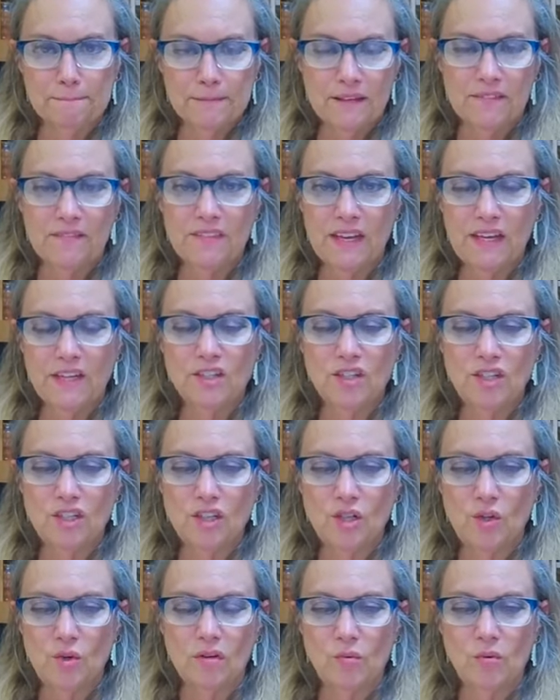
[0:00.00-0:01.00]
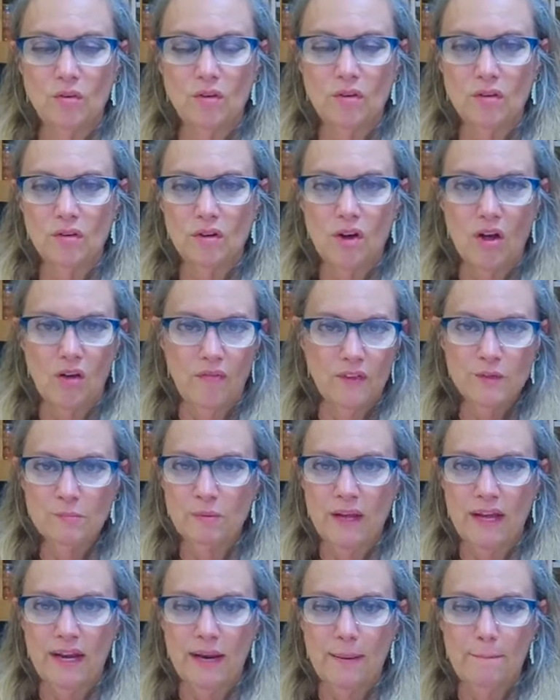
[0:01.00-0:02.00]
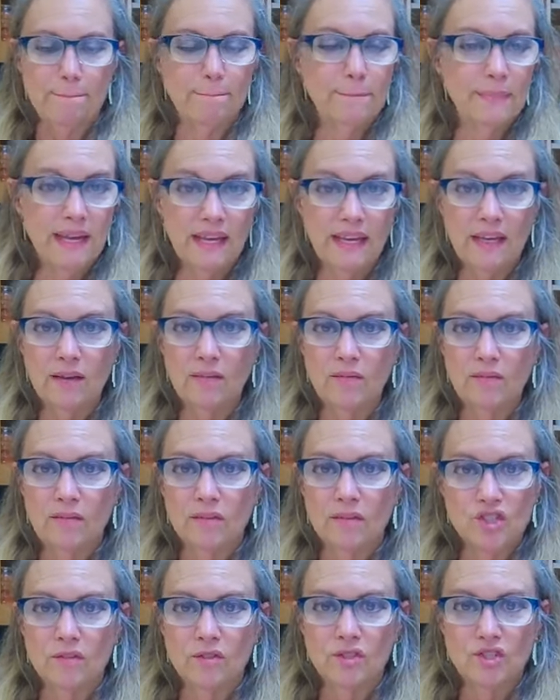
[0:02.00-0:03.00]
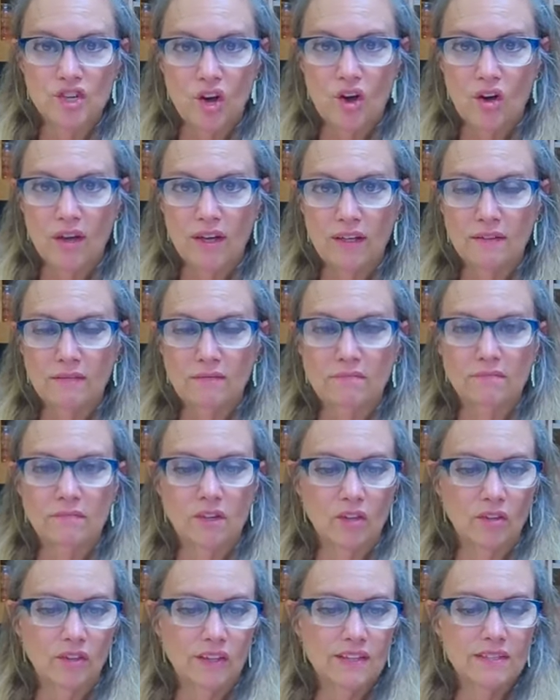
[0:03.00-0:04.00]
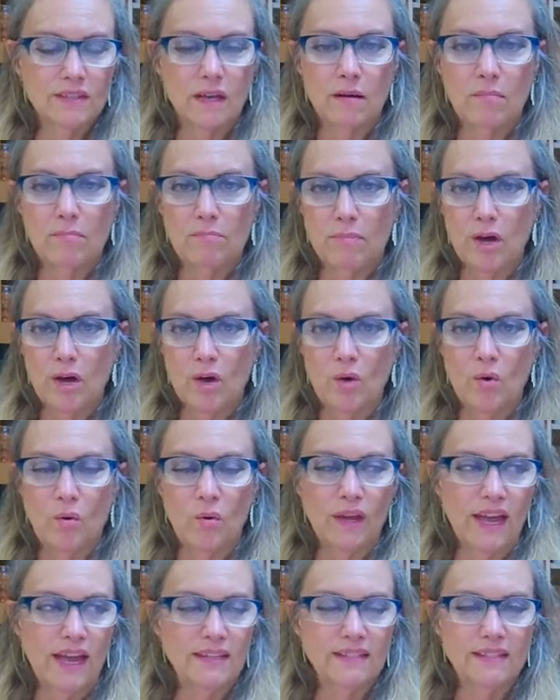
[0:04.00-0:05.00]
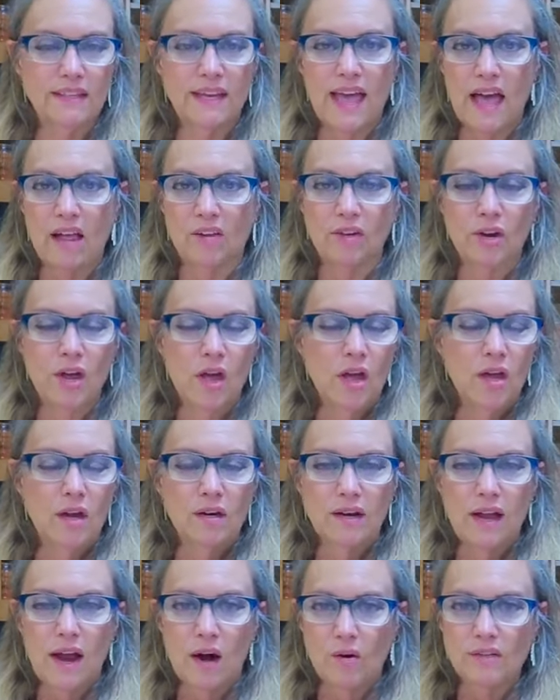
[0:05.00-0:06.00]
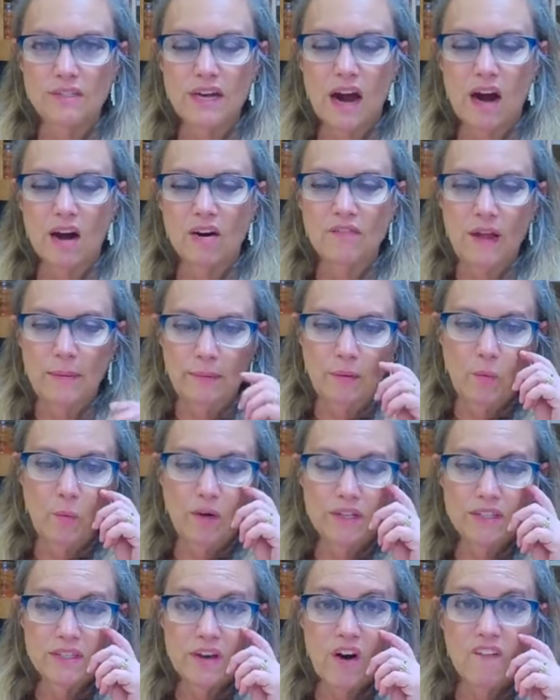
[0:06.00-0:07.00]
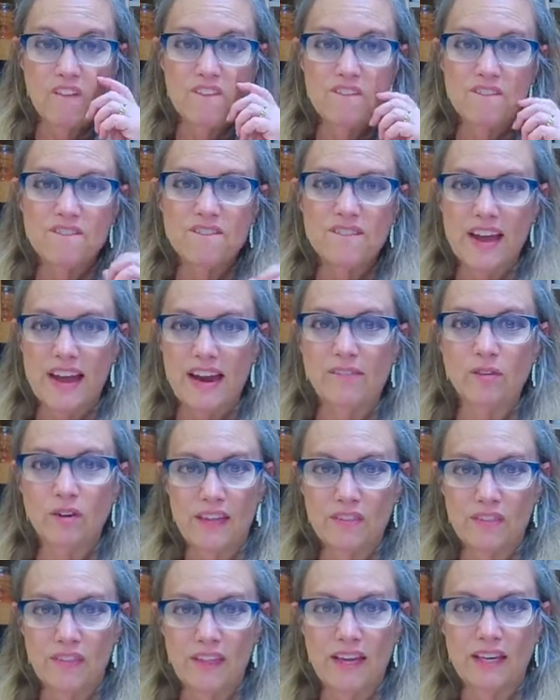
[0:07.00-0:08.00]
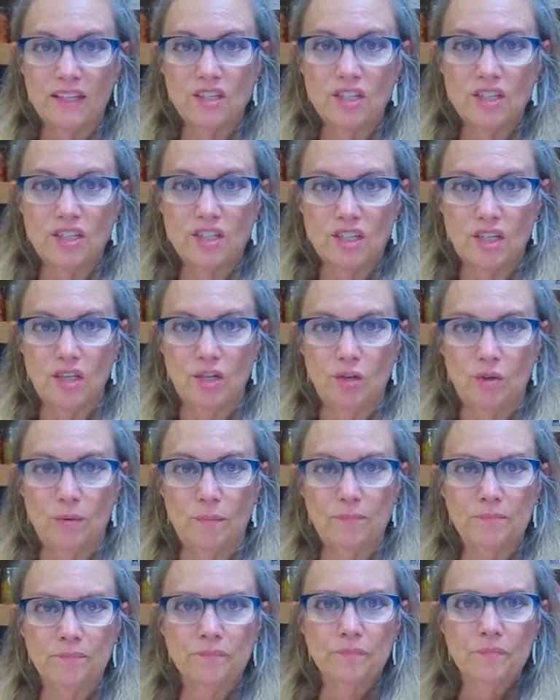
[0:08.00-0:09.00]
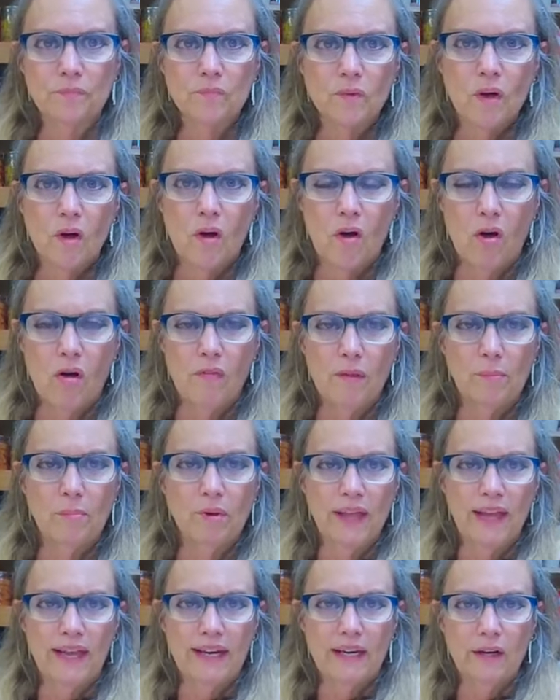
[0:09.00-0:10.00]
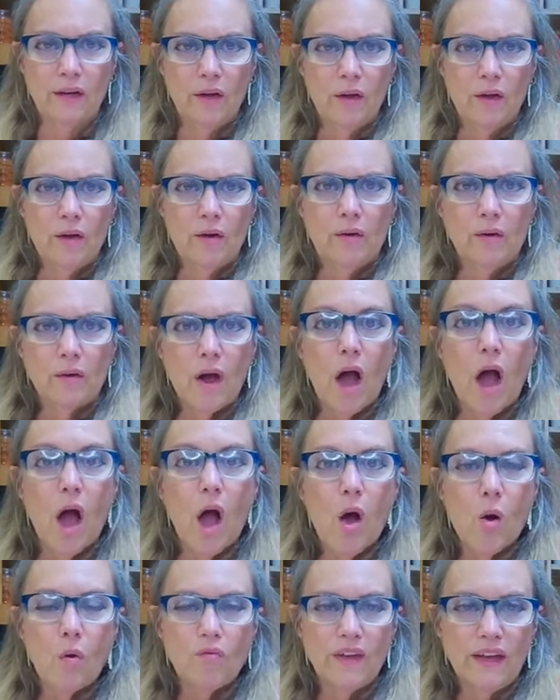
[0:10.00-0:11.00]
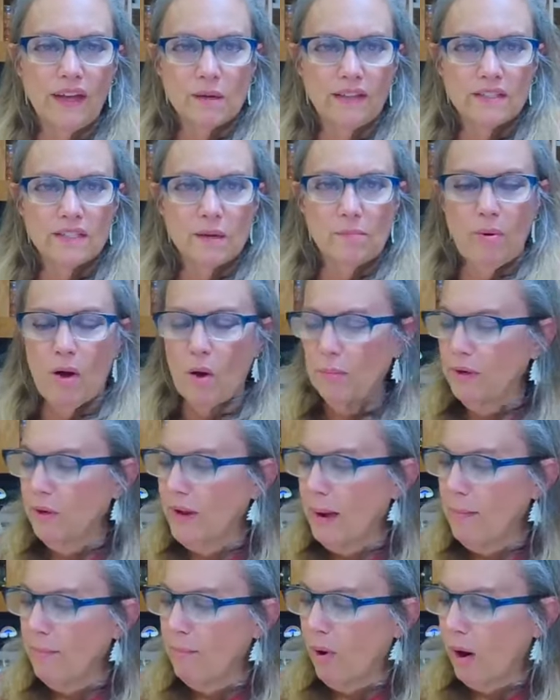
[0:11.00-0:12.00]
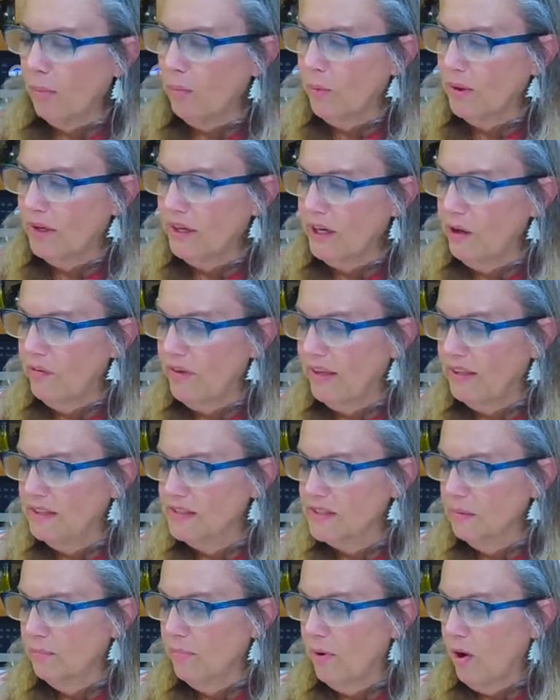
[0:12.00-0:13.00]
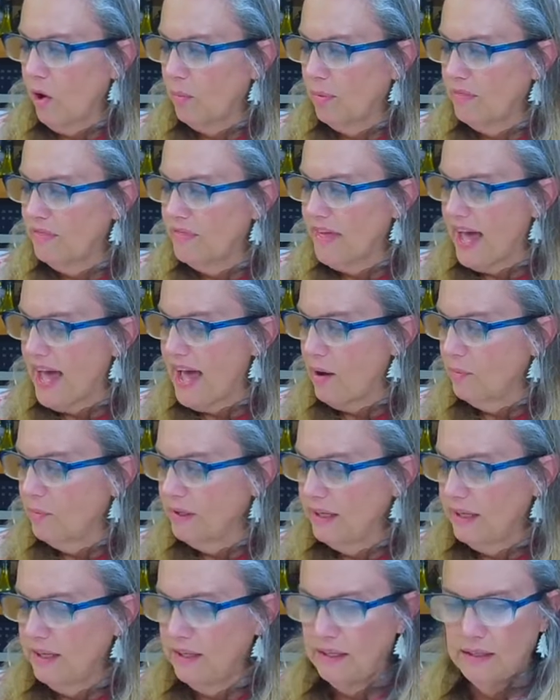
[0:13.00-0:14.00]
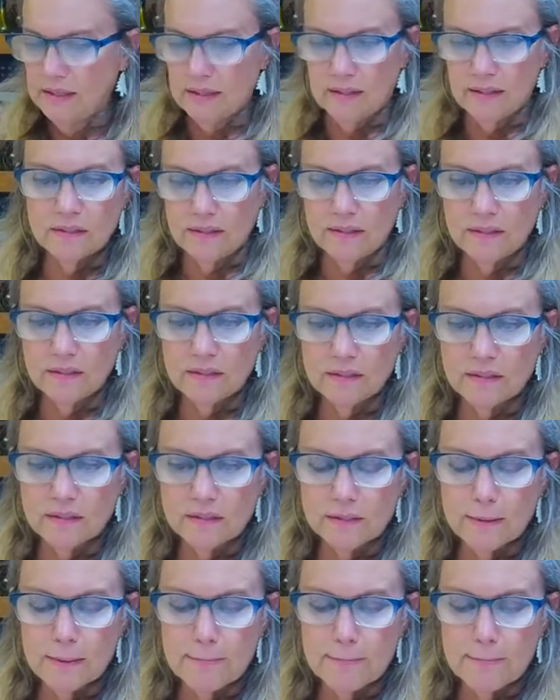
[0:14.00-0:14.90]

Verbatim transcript: thing to do on this planet. Me, John, Alyssa, Bo, Casey, Allen, our entire family. What is our favorite thing to do on the planet? Oh, the instant pot one. Okay, Barbara wanted to know the instant pot one. That one is